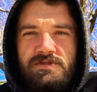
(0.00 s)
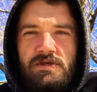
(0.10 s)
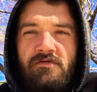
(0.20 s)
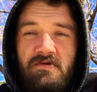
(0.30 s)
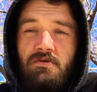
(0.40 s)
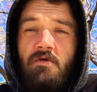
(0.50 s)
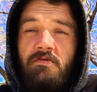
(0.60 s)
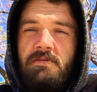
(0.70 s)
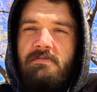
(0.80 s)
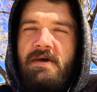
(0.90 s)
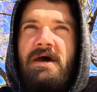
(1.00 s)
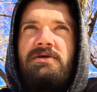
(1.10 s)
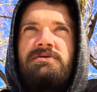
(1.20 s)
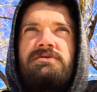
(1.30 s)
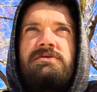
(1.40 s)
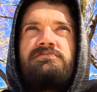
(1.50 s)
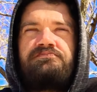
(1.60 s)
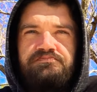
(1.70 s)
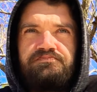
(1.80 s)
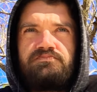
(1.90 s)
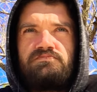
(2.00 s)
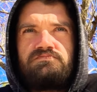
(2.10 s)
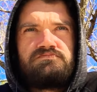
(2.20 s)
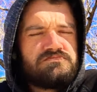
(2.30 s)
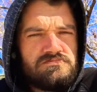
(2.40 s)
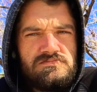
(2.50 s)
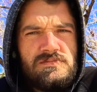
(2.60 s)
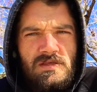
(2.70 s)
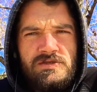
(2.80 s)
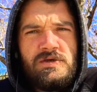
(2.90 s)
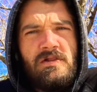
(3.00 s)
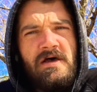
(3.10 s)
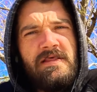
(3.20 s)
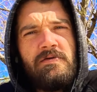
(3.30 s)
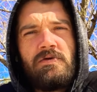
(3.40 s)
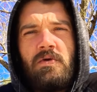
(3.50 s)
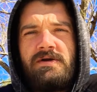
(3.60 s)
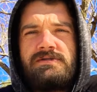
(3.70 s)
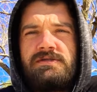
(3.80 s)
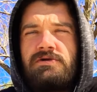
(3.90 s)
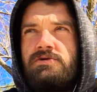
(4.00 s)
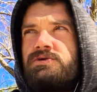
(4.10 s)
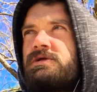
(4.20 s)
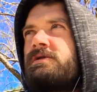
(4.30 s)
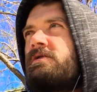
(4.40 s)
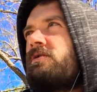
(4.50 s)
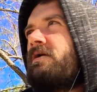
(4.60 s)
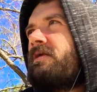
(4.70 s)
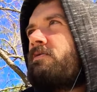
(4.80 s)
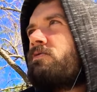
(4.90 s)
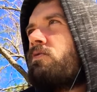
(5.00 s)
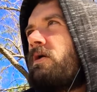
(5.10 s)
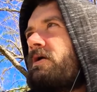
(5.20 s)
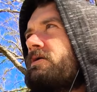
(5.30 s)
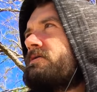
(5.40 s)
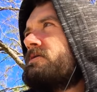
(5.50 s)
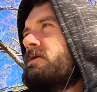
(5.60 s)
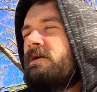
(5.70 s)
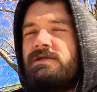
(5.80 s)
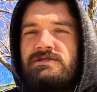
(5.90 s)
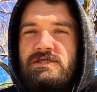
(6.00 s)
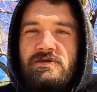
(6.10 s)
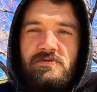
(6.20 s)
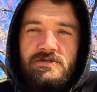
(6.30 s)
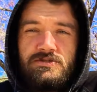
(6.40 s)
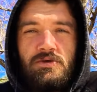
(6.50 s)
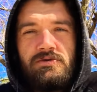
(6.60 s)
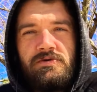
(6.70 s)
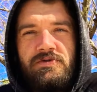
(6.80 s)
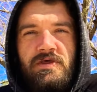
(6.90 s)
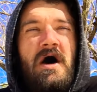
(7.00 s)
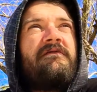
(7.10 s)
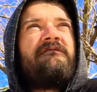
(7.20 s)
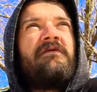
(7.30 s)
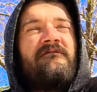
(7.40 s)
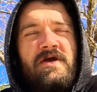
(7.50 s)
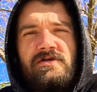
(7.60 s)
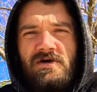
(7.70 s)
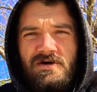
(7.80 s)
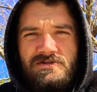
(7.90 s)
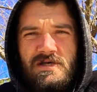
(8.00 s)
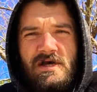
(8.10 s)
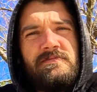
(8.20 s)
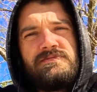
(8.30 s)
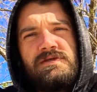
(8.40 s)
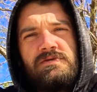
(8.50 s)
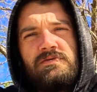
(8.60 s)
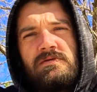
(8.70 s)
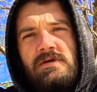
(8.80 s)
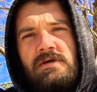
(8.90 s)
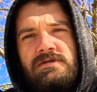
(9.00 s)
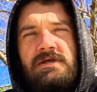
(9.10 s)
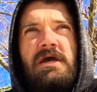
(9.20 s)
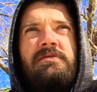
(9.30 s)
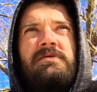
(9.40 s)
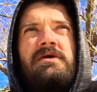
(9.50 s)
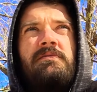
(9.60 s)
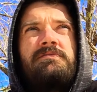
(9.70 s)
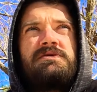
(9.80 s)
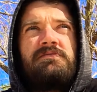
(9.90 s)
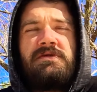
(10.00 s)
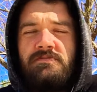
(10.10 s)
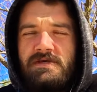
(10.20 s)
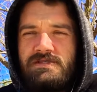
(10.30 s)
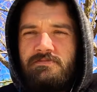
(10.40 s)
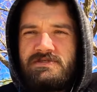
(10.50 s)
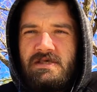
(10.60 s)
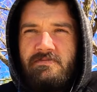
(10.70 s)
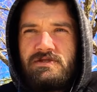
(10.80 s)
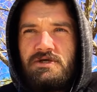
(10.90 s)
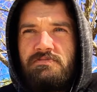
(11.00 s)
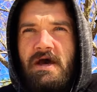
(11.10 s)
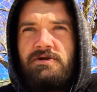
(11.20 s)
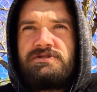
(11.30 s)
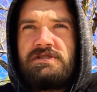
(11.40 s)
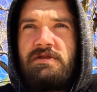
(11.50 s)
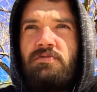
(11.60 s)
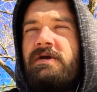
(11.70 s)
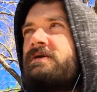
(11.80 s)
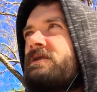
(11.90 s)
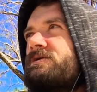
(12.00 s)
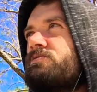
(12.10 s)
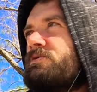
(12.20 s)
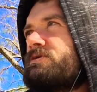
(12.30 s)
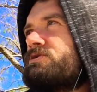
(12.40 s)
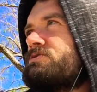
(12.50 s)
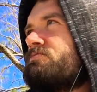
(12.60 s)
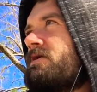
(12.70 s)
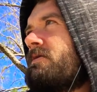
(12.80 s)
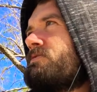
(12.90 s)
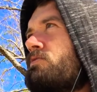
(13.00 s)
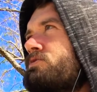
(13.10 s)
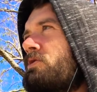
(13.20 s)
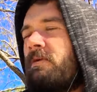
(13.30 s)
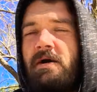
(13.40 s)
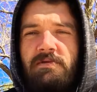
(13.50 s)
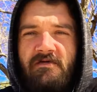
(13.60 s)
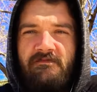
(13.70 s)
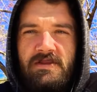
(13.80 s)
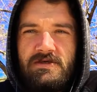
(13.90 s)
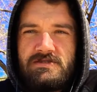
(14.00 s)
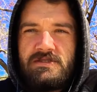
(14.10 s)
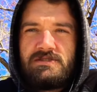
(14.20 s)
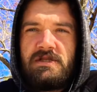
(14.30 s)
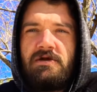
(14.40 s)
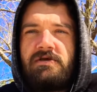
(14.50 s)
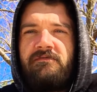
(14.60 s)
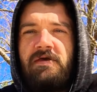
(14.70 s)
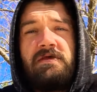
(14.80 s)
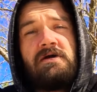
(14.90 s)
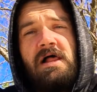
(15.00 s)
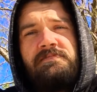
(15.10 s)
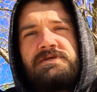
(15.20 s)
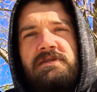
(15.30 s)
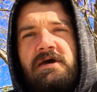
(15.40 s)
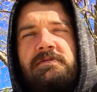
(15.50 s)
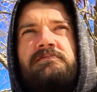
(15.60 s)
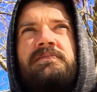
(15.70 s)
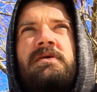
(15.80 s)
observant over my patterns. So a lot of that required seclusion, and a lot of that required deep internal thought for a very long time to kind of become observant of my self-sabotage patterns, and then recognizing when they start to play up, go, nope, I'm not feeding into this narrative, and then collapsing that.